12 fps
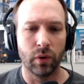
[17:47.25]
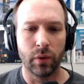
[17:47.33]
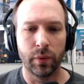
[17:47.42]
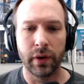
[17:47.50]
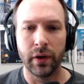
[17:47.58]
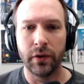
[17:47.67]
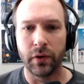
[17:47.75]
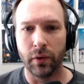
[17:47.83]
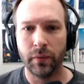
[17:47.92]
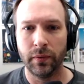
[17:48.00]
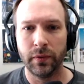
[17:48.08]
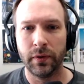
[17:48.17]
What are we going to
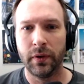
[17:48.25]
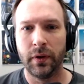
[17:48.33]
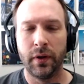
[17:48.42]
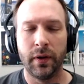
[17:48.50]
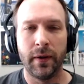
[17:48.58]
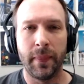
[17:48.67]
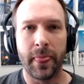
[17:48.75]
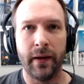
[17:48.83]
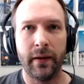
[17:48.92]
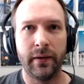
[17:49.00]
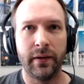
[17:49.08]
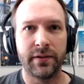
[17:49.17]
do?
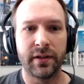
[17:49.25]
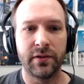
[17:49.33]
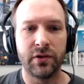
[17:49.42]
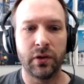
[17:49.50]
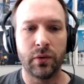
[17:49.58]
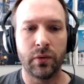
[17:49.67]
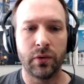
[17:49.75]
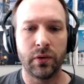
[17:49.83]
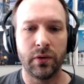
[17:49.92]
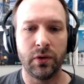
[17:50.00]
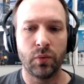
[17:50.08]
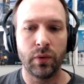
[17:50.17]
And it says, you know,
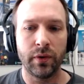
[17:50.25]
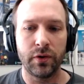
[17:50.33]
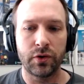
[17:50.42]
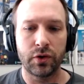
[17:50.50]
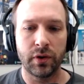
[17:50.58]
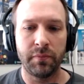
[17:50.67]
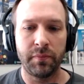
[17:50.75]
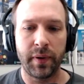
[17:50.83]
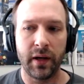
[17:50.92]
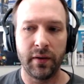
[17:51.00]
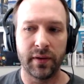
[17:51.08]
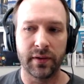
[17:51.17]
you really should
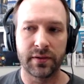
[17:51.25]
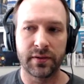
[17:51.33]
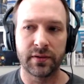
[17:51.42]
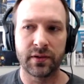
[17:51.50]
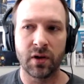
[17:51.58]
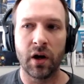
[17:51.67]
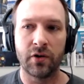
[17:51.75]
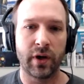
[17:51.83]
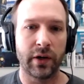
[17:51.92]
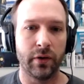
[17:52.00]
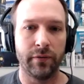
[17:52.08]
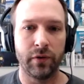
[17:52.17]
pay this
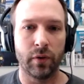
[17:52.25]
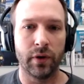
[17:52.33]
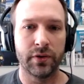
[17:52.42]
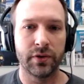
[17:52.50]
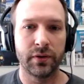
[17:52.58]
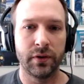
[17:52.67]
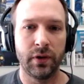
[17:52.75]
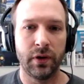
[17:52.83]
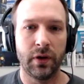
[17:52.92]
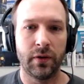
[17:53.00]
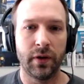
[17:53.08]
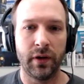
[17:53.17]
contractor of yours.
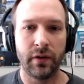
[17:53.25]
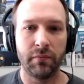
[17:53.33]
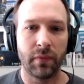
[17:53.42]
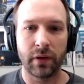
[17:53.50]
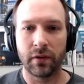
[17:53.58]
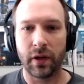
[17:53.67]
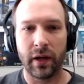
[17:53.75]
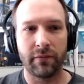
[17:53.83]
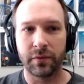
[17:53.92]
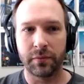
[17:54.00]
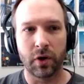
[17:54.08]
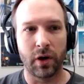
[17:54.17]
Right. And like, I have
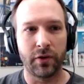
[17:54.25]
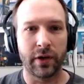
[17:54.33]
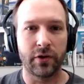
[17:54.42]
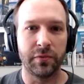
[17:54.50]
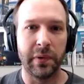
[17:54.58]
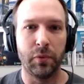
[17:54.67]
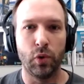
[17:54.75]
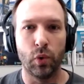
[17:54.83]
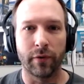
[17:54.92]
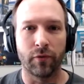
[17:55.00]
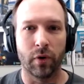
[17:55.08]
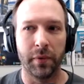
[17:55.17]
some contractors, people who
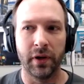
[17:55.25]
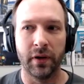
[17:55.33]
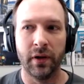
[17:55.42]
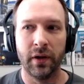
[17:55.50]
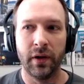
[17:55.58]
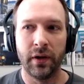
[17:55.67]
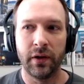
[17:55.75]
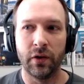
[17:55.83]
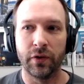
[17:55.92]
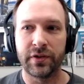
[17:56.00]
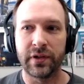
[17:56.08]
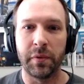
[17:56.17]
work for me, and, you know,
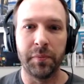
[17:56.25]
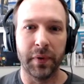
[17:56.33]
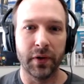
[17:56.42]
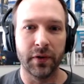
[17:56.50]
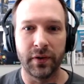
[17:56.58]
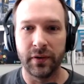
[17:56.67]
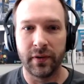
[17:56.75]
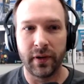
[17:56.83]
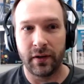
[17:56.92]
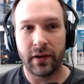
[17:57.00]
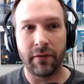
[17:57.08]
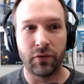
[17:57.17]
they'll send me bills and
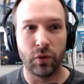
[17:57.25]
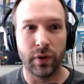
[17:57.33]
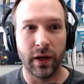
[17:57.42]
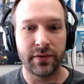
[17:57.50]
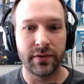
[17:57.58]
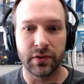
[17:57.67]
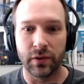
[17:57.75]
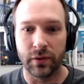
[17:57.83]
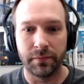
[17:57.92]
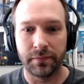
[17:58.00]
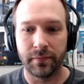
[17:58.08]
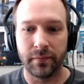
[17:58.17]
they have due dates. And
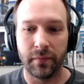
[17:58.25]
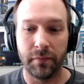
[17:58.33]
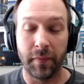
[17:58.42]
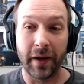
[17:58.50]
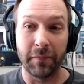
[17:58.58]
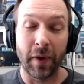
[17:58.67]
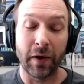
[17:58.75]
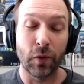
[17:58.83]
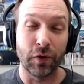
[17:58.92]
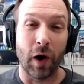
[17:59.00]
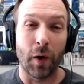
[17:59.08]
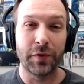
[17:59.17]
so my, my goal
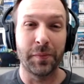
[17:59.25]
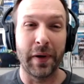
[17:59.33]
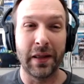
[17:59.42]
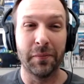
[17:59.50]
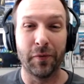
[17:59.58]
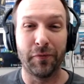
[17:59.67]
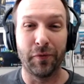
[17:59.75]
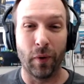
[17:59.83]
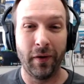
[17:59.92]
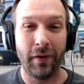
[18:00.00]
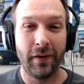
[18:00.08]
is always to pay them before.